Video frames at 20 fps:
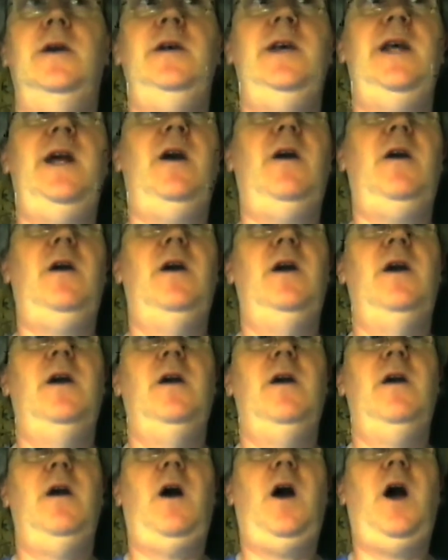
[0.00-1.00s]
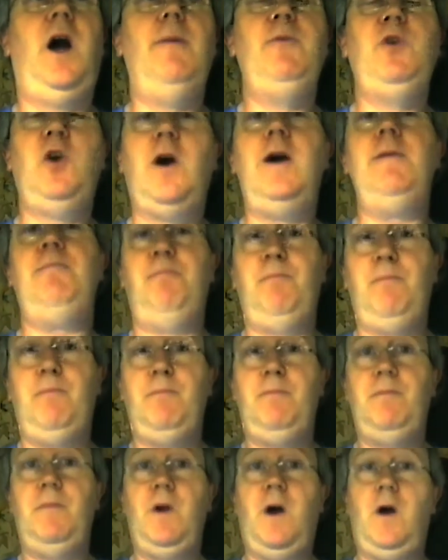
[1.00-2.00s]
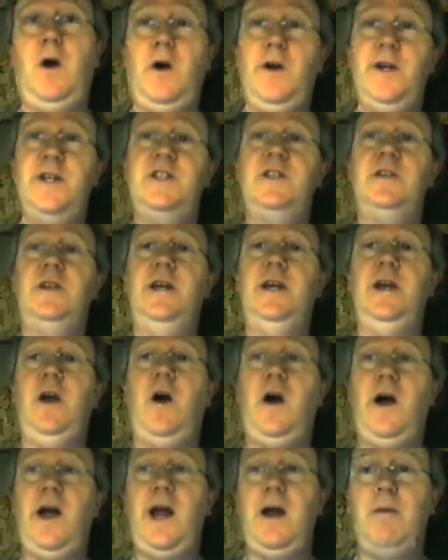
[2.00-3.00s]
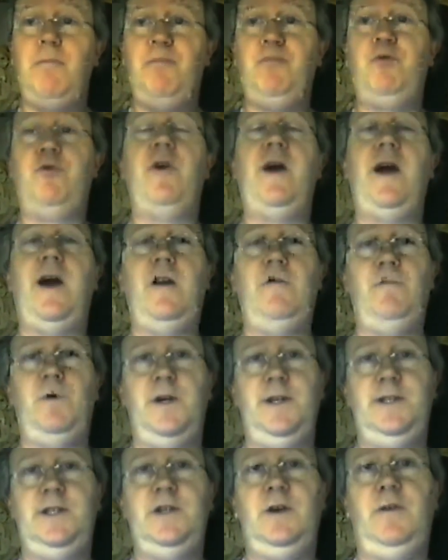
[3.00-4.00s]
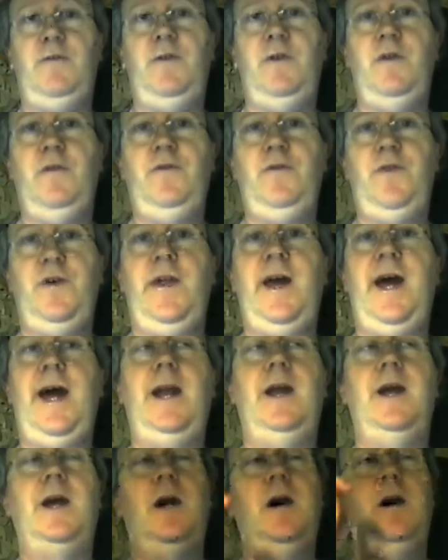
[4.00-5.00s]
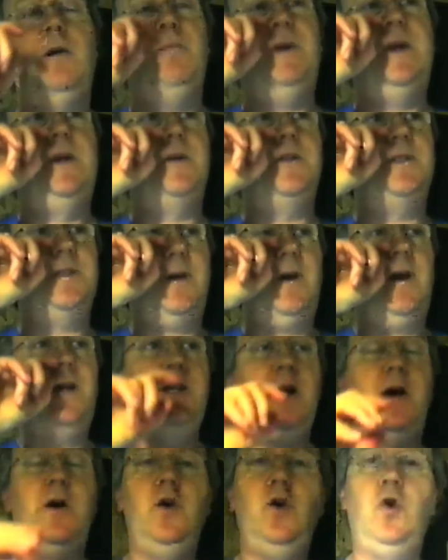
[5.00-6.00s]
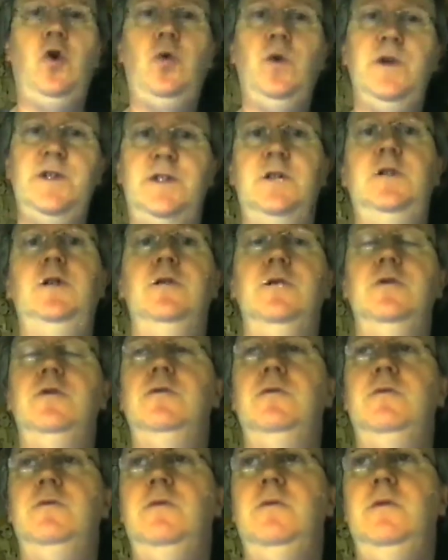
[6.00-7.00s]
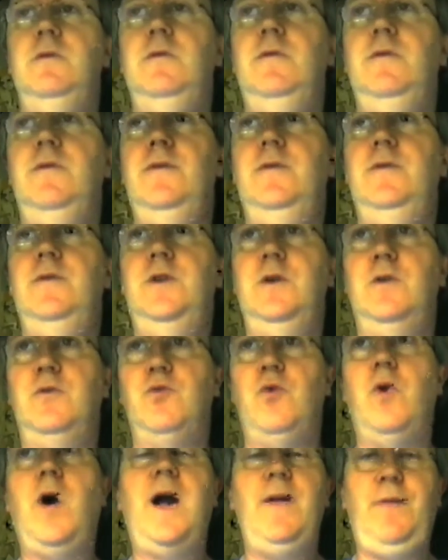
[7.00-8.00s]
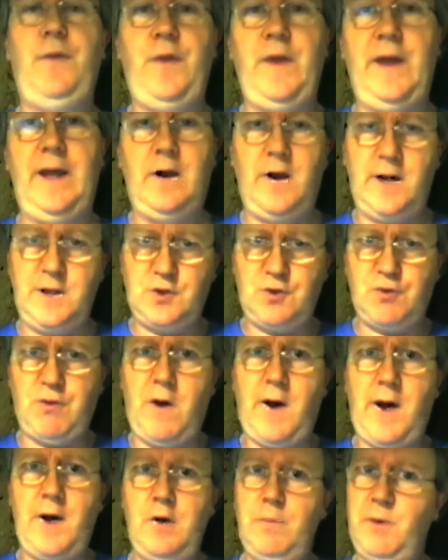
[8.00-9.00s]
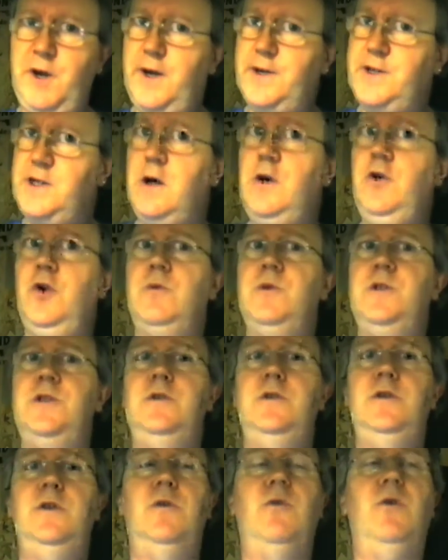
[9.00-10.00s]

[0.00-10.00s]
Now, honestly, I am proud of myself for that, because I don't always do the right thing. I try to, but I don't always do the